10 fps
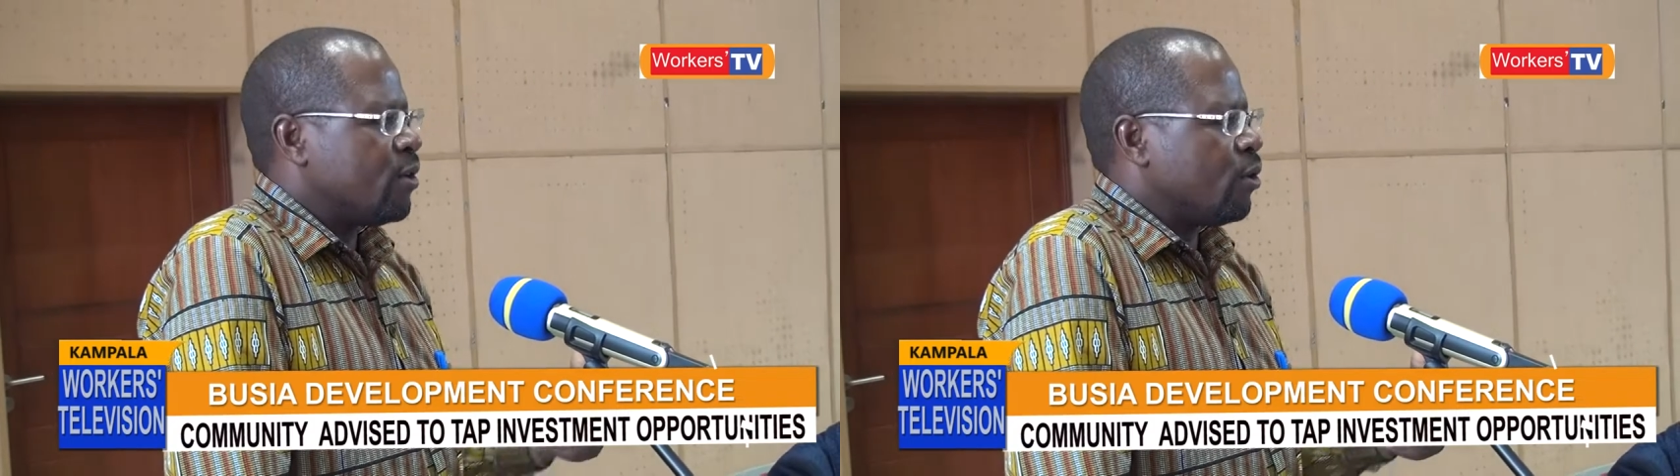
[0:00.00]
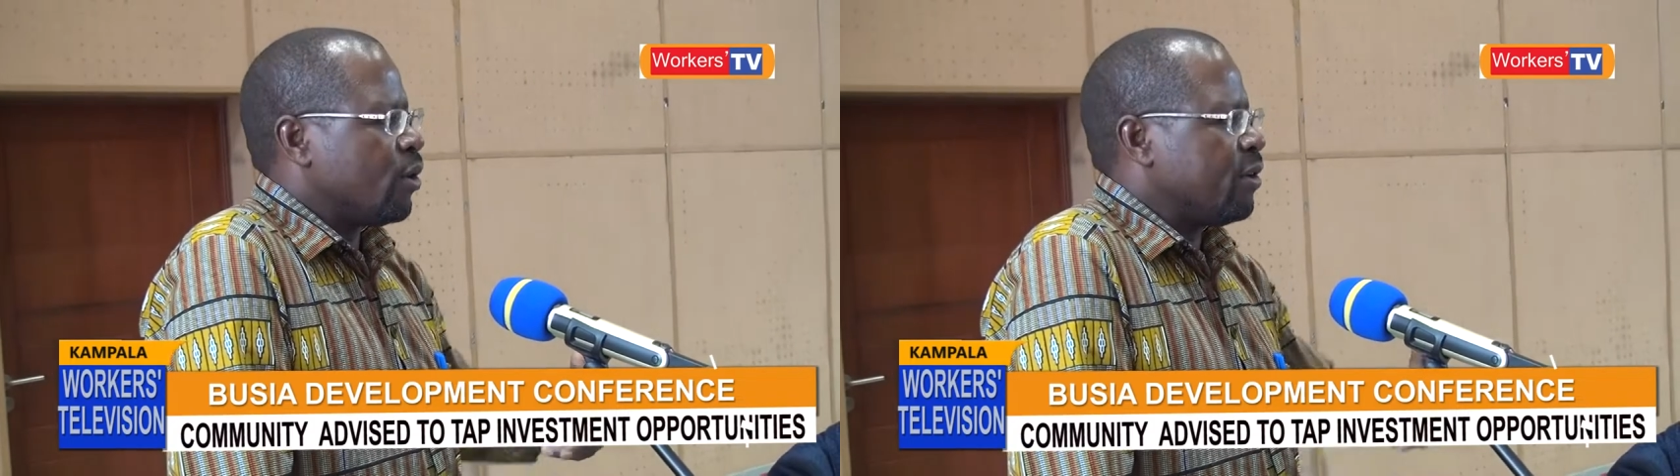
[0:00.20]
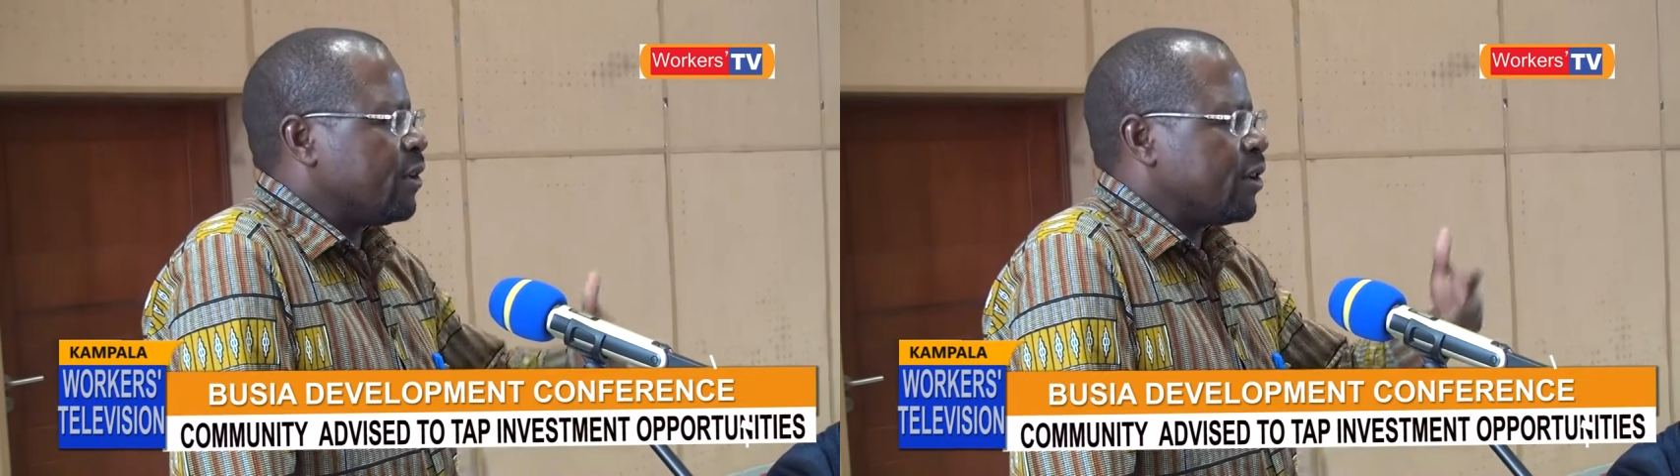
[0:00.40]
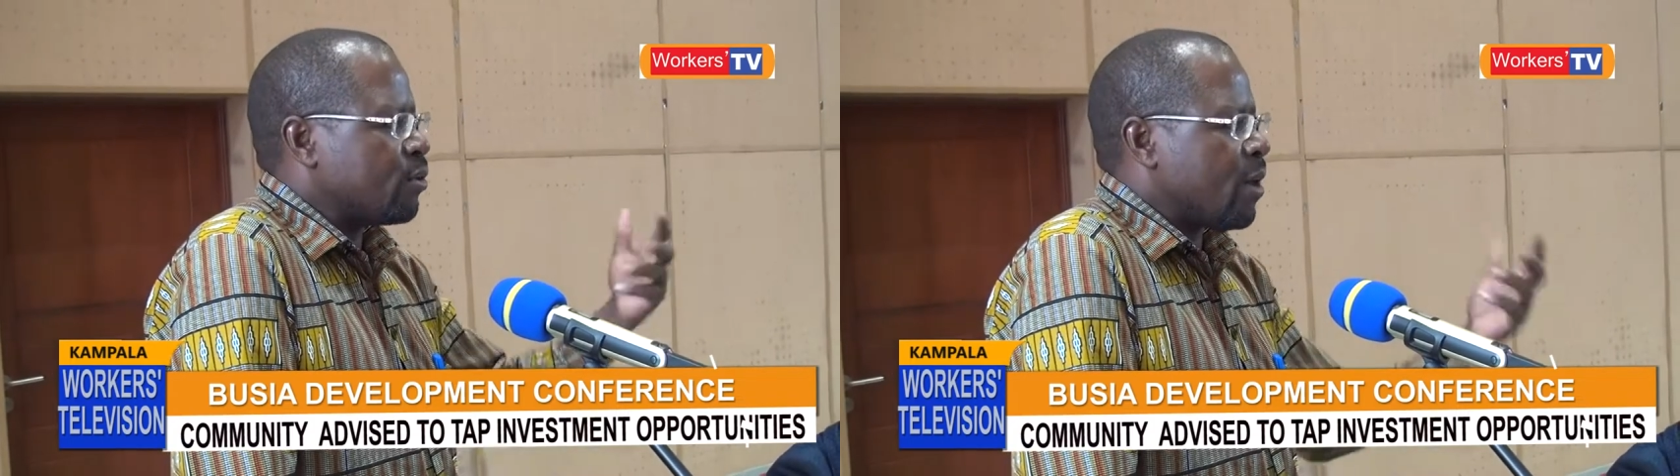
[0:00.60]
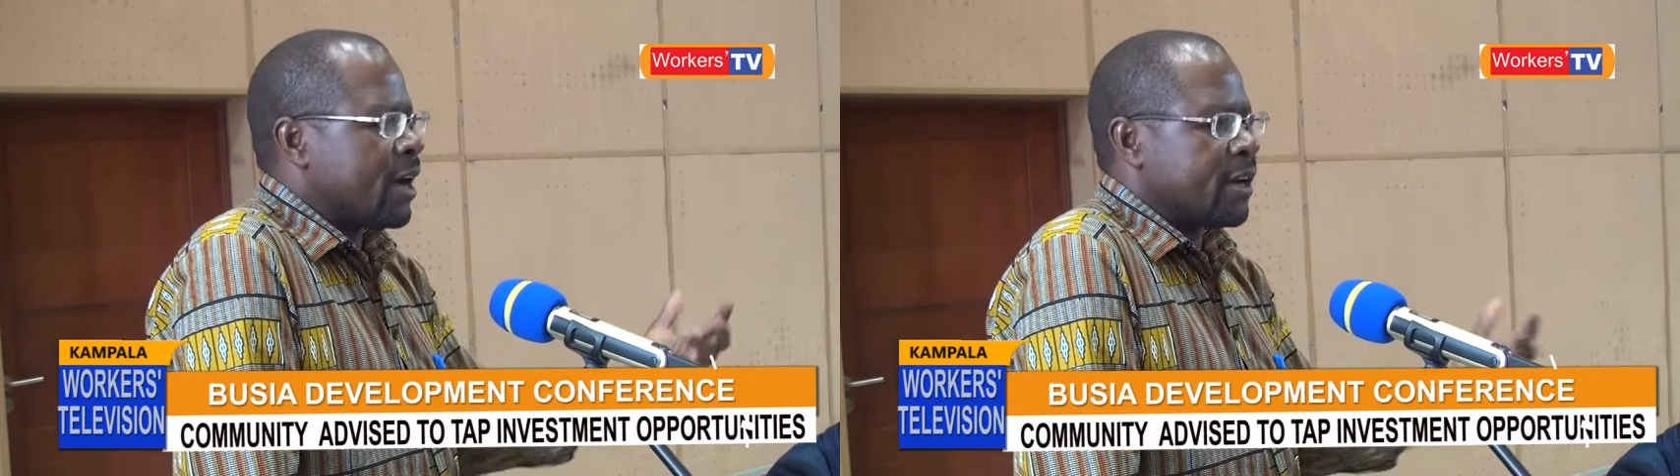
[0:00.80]
or even
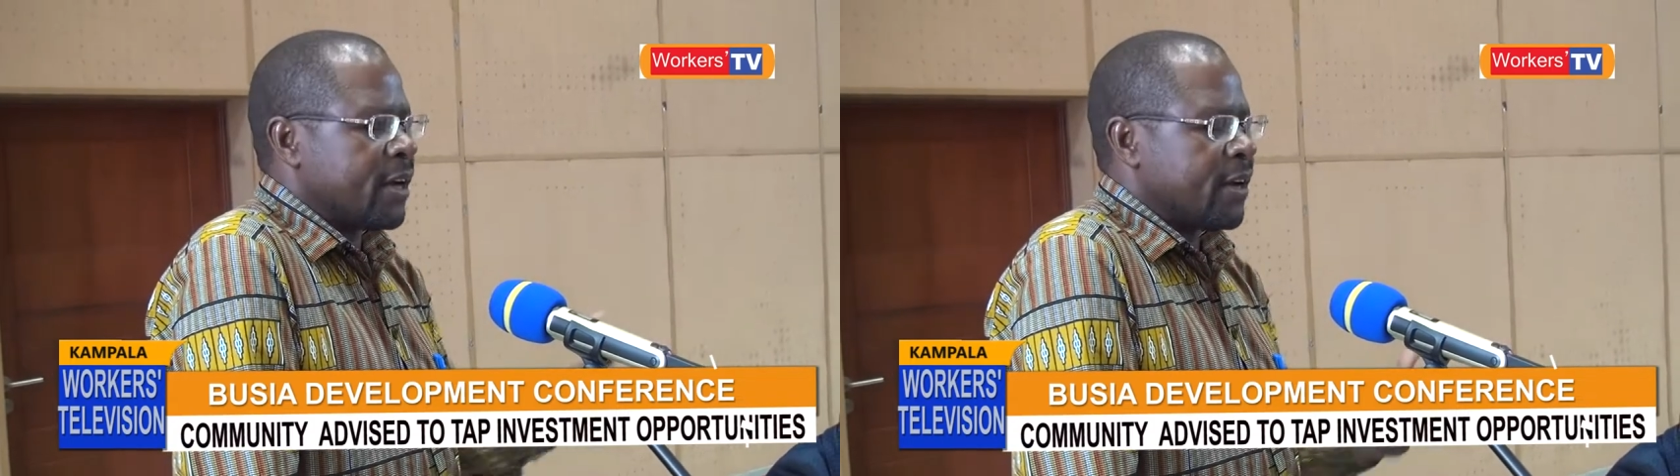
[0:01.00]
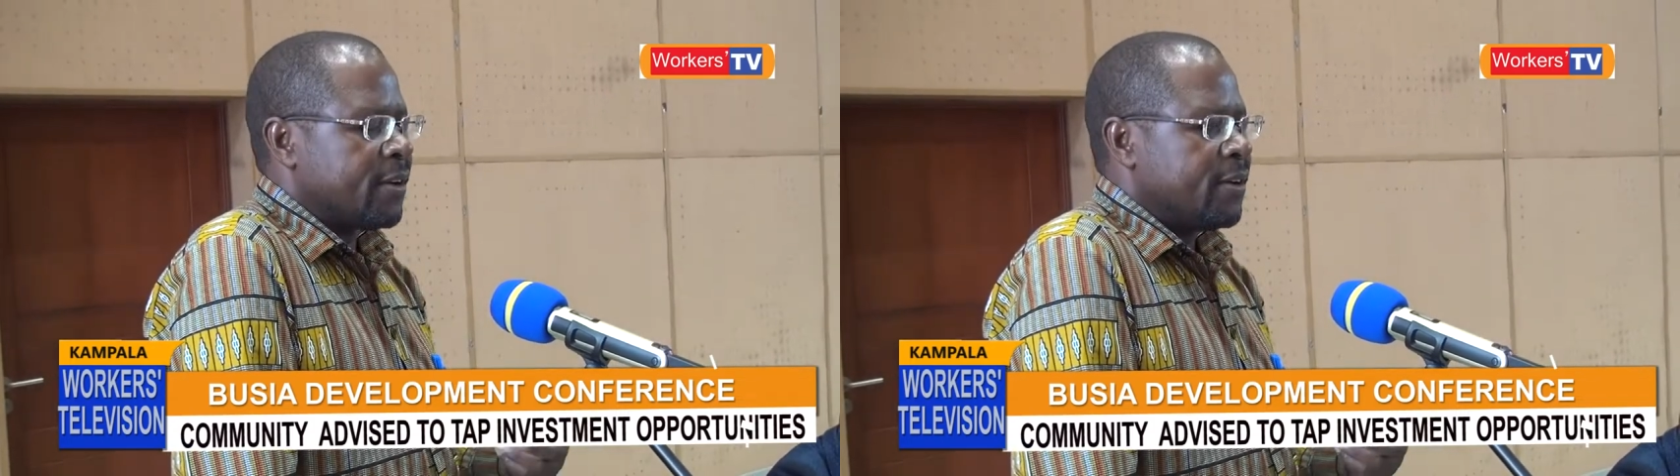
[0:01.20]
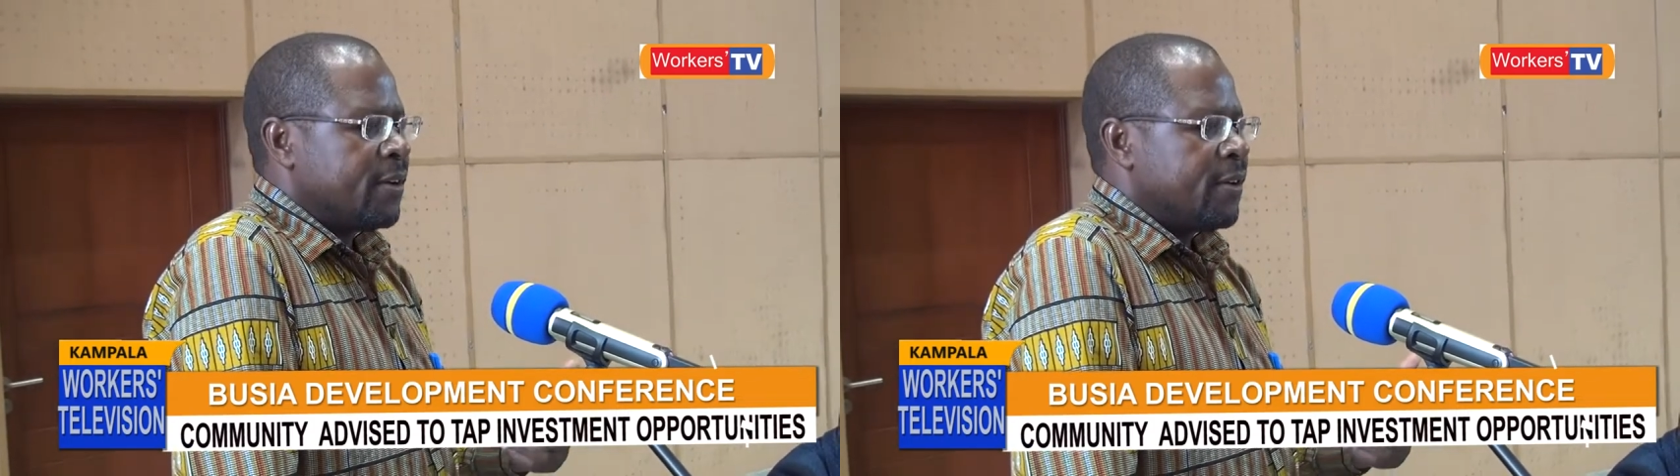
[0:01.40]
Rwanda